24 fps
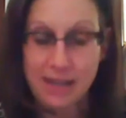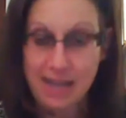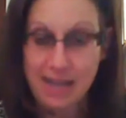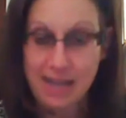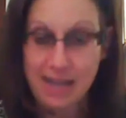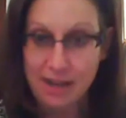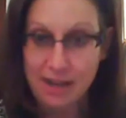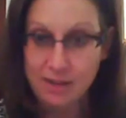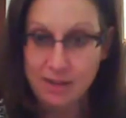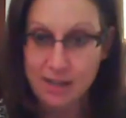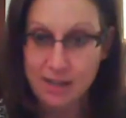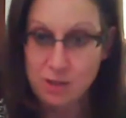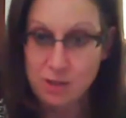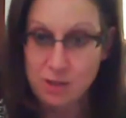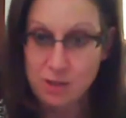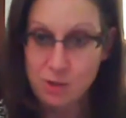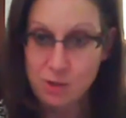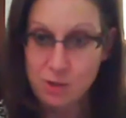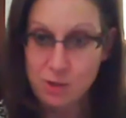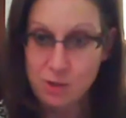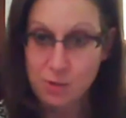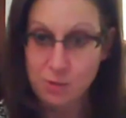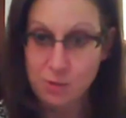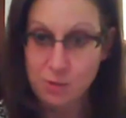catering
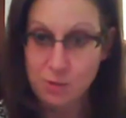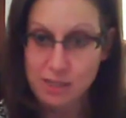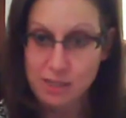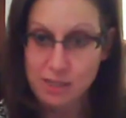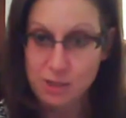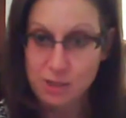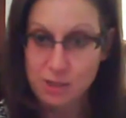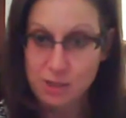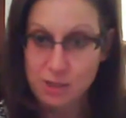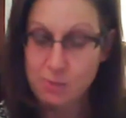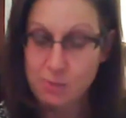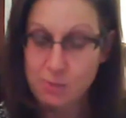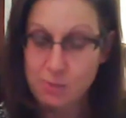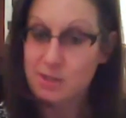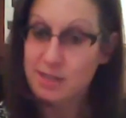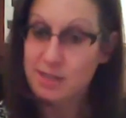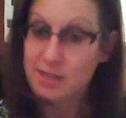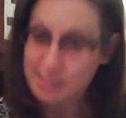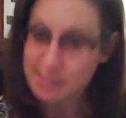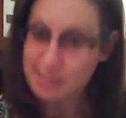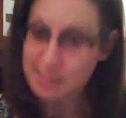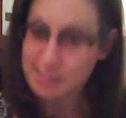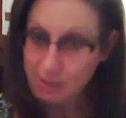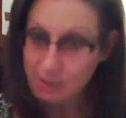to the research
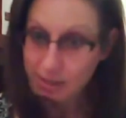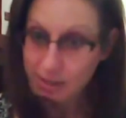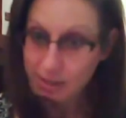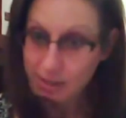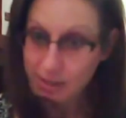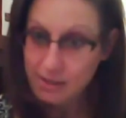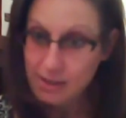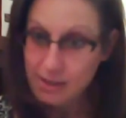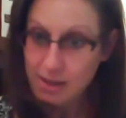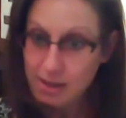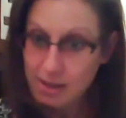participant,